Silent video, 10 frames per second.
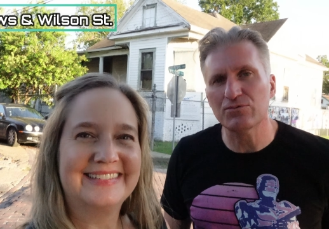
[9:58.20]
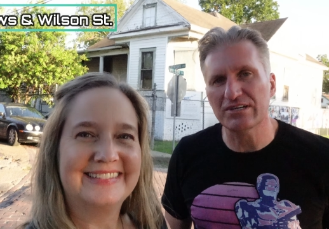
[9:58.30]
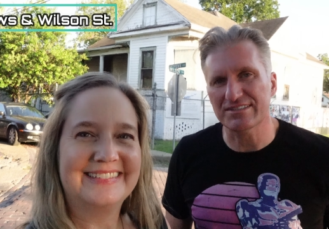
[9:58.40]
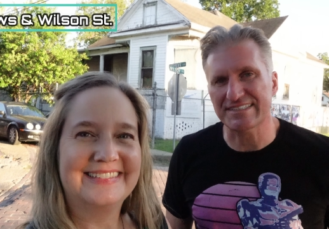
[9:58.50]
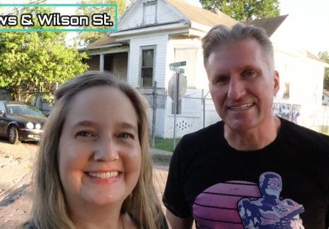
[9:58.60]
Speaker 1: and
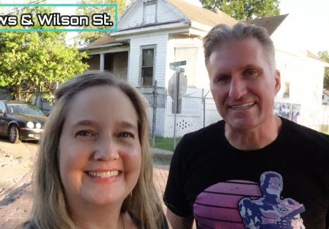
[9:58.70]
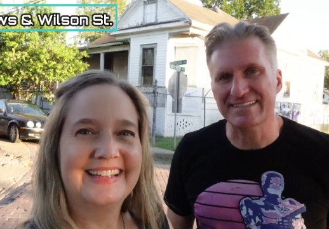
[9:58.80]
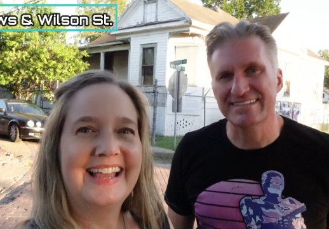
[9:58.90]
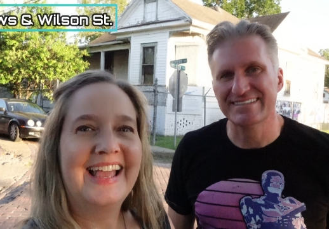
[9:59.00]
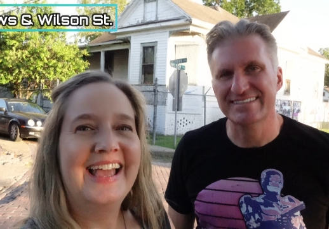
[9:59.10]
Wilson.
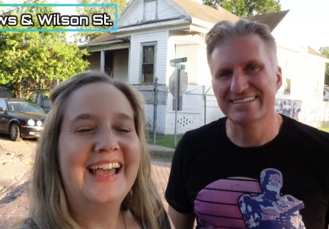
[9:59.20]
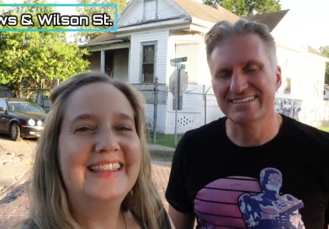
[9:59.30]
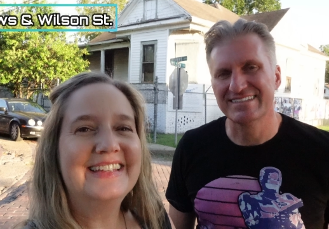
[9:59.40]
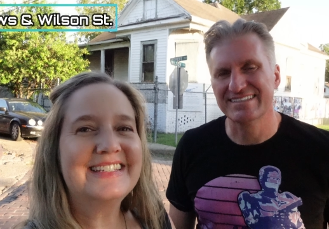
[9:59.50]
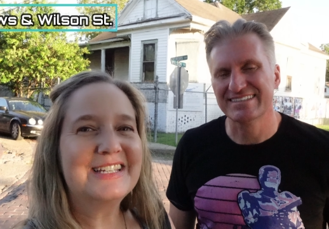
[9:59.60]

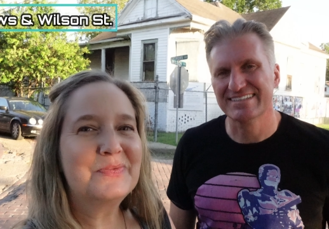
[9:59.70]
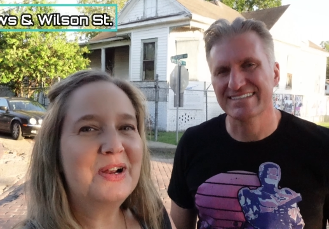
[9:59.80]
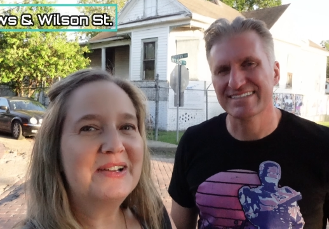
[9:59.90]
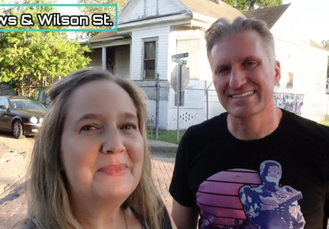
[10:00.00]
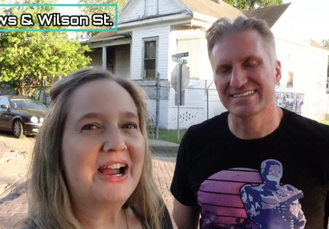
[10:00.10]
Speaker 2: And this is
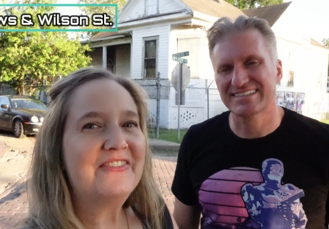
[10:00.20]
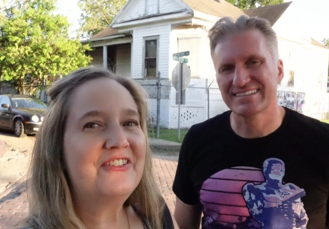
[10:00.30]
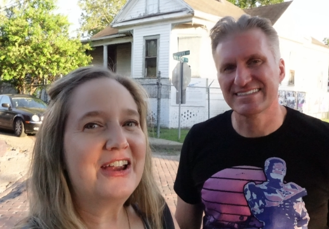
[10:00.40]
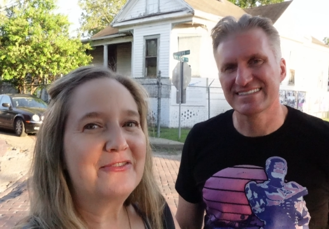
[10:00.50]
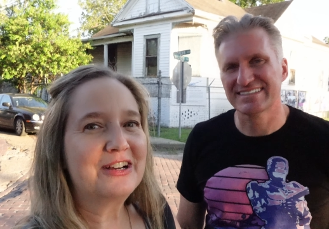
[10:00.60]
one of my
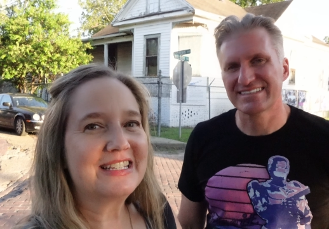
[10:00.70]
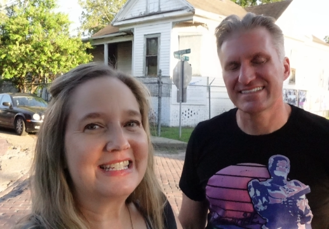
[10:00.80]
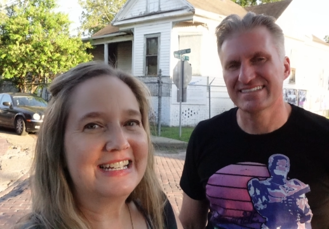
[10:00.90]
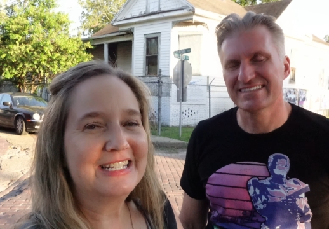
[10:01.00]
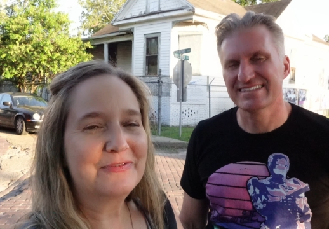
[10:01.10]
favorite
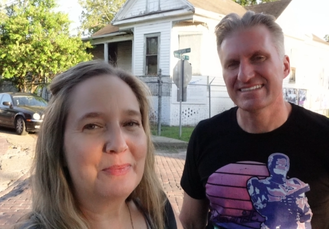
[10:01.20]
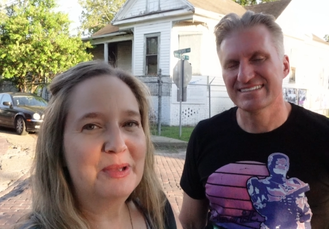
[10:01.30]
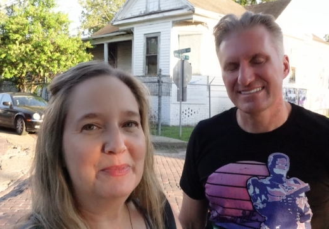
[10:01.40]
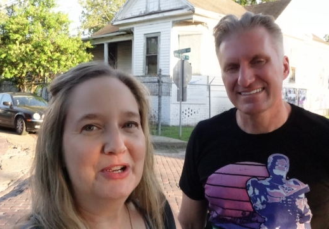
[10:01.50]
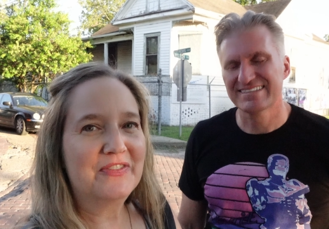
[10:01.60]
scenes from
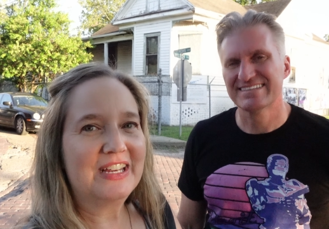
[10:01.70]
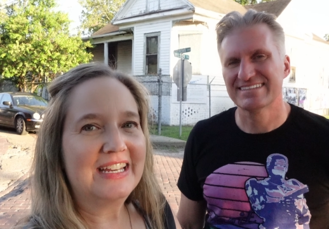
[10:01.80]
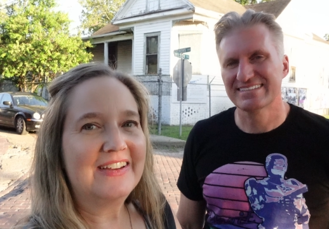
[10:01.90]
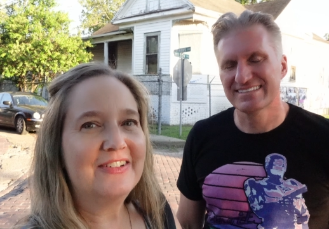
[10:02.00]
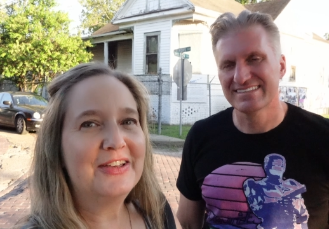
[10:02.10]
the
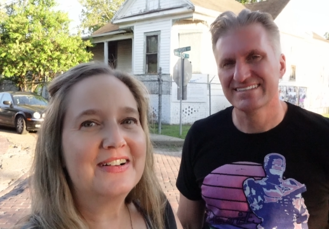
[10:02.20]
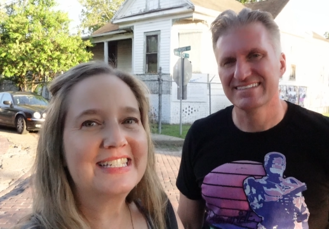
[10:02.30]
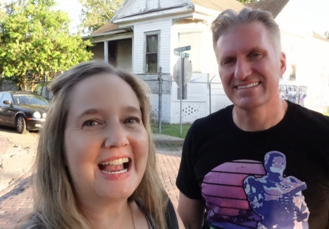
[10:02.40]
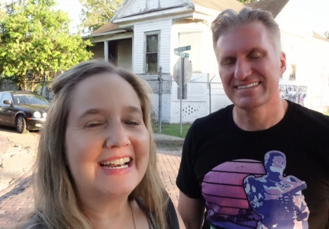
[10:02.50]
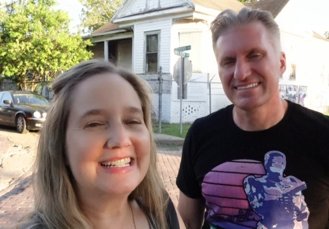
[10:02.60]
movie, even though
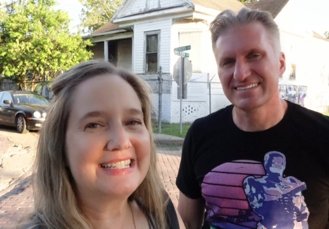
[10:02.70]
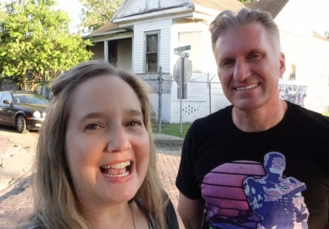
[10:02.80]
it's kind of